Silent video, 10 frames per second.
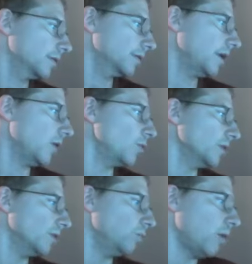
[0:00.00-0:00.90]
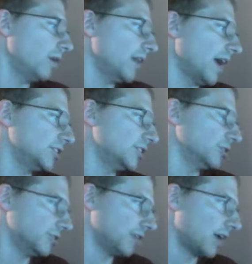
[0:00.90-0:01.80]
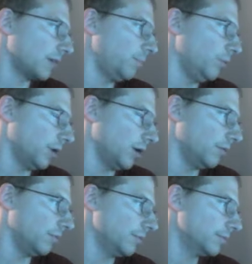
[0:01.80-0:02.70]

He only had one last year, just Acapulco.